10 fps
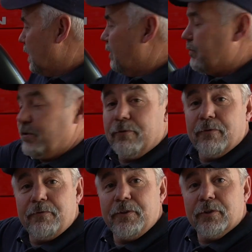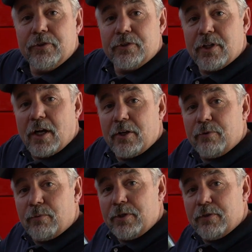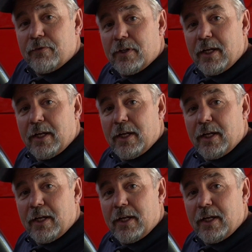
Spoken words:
if you feel your tire, you run your